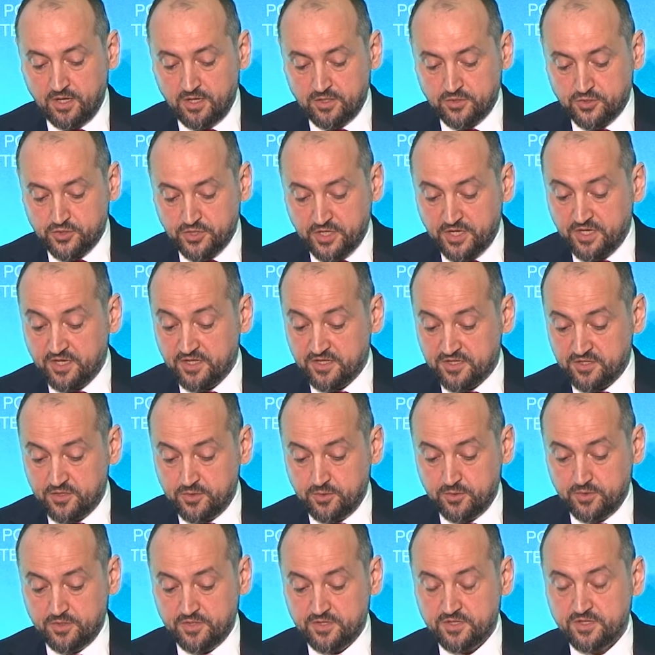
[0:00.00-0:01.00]
training
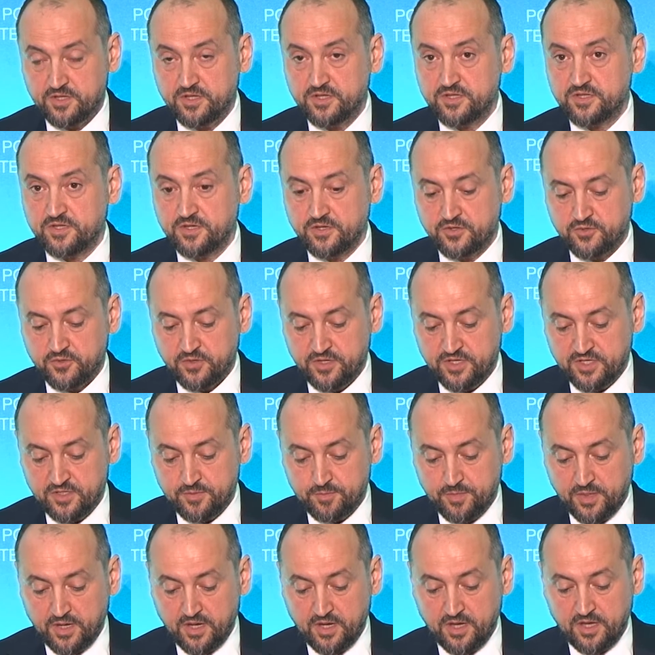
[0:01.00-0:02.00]
students is
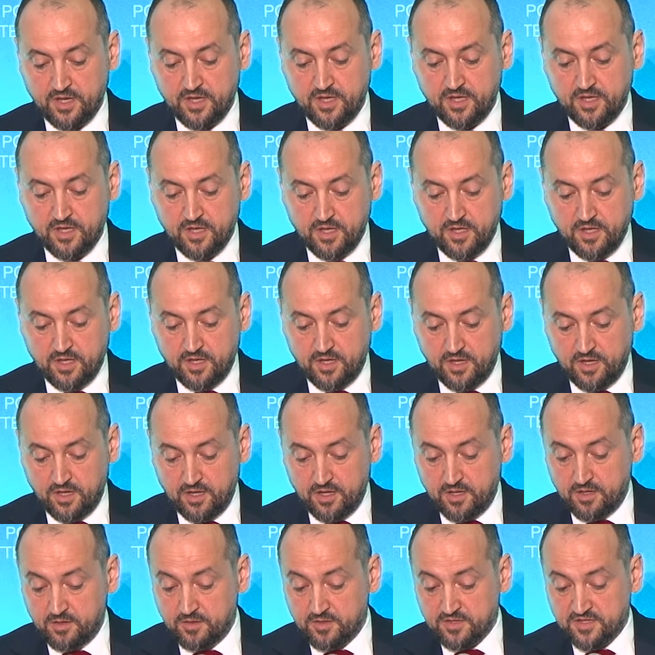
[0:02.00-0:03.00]
increased by
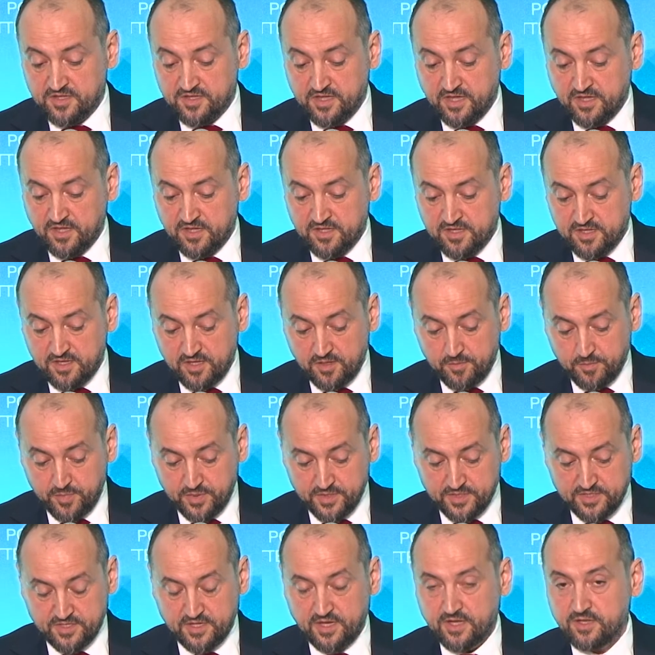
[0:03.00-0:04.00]

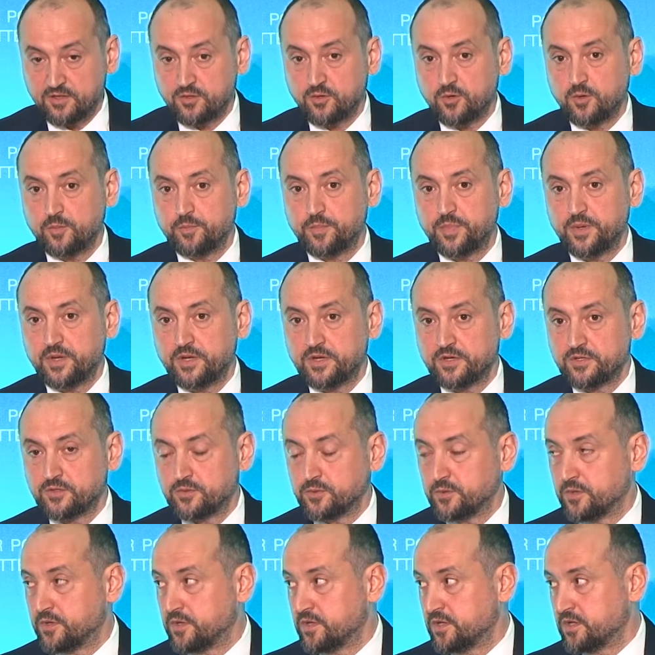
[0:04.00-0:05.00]
16% compared
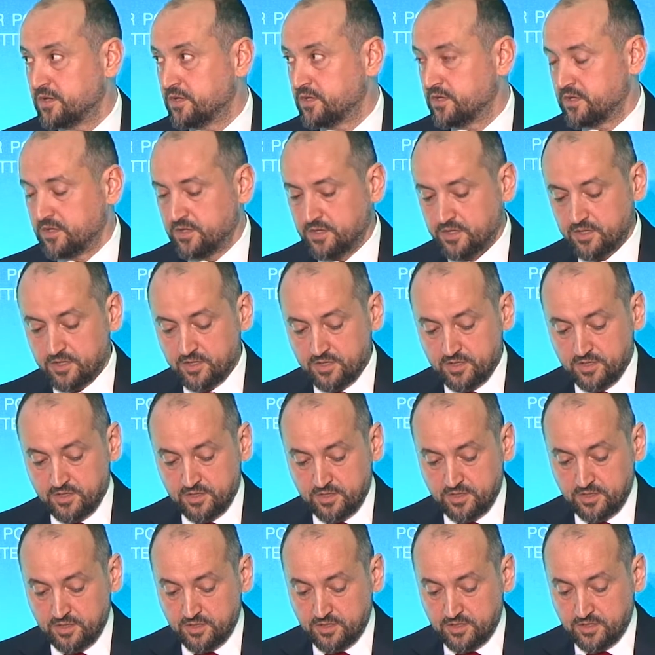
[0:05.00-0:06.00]
to the
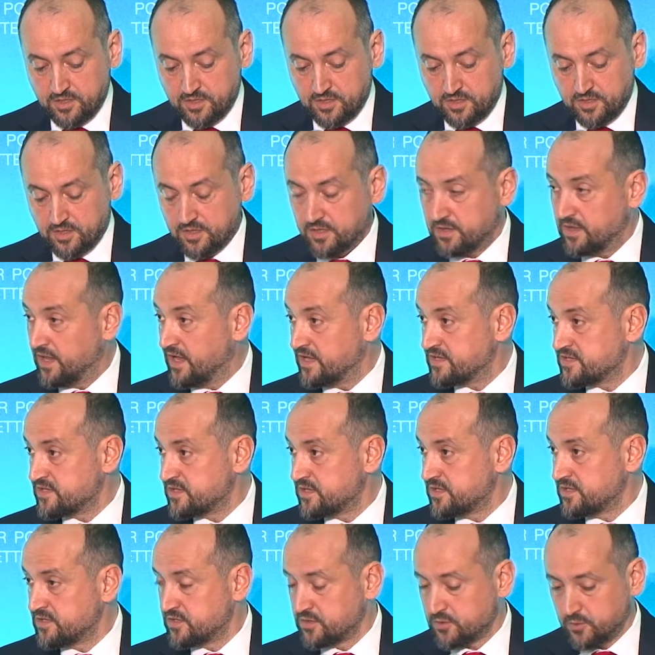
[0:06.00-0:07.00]

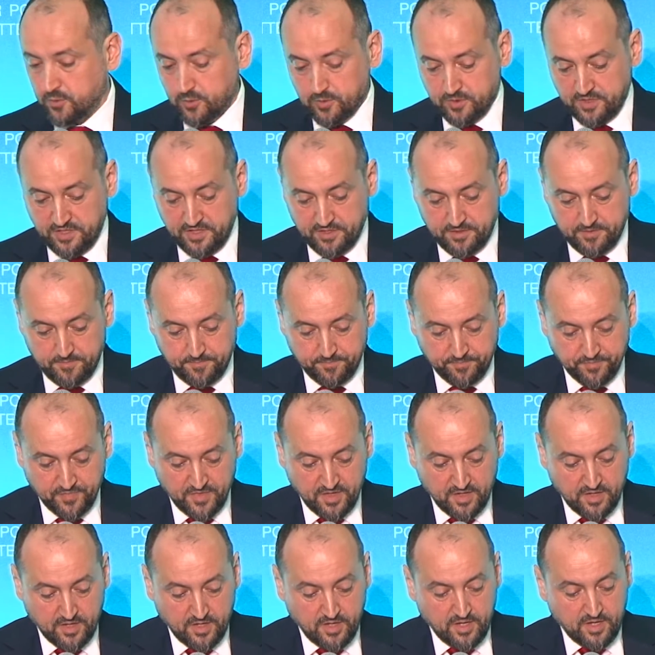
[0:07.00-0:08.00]
last school year.
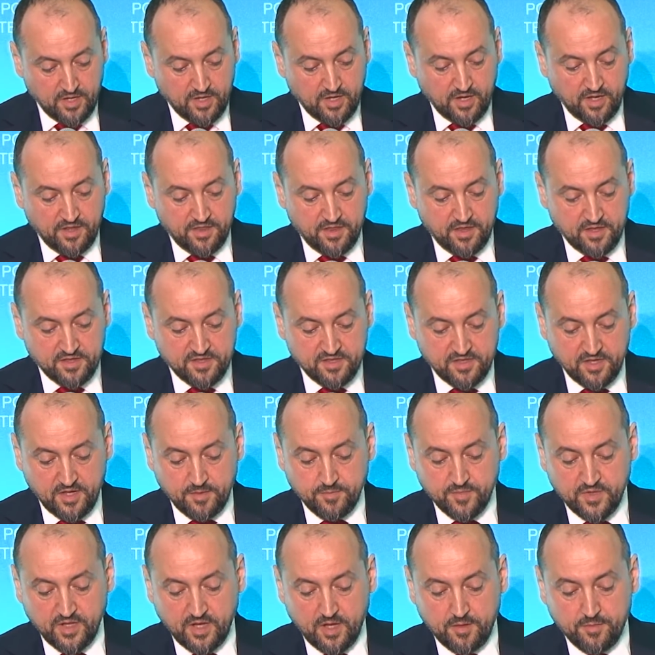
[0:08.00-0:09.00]
At the
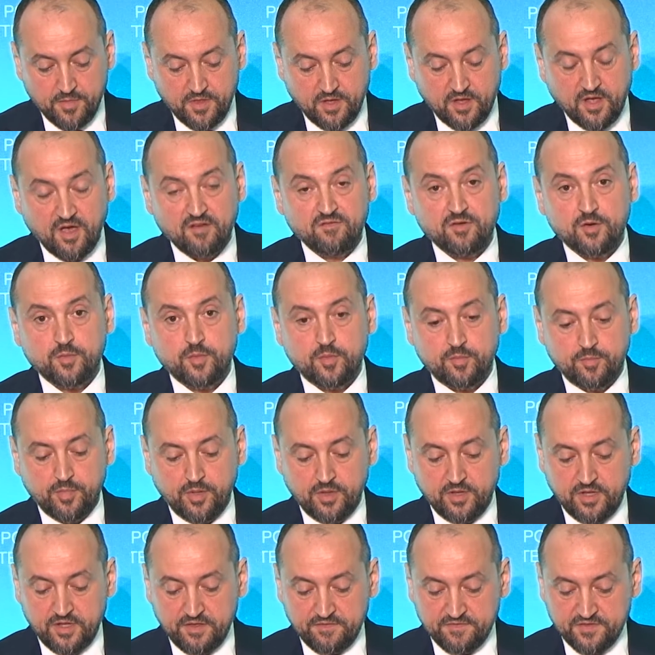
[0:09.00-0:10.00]
same time, the government
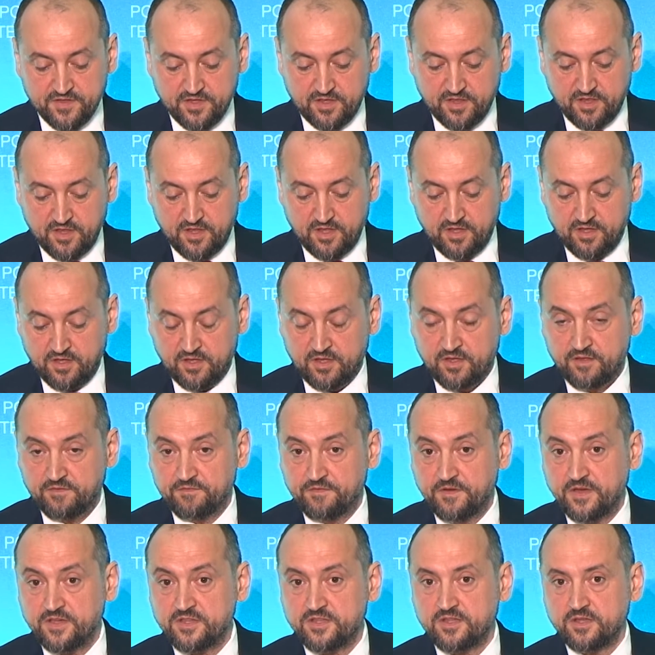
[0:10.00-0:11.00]
believes that the
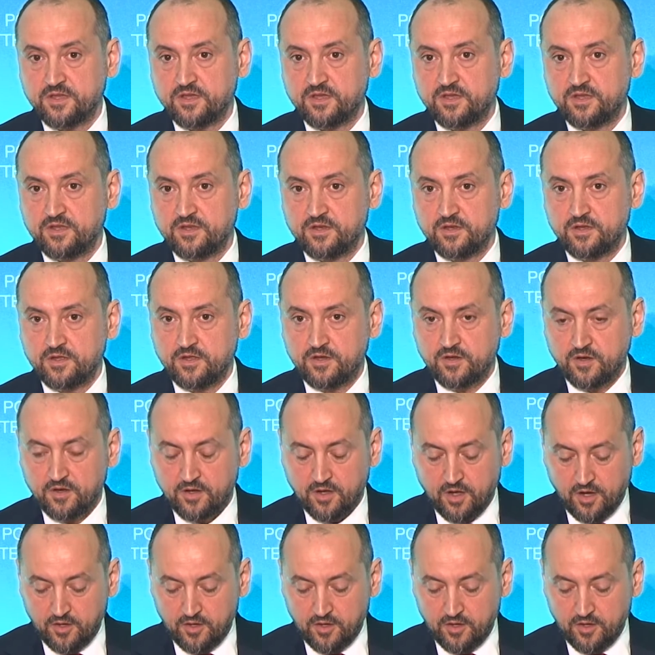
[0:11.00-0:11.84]
investing in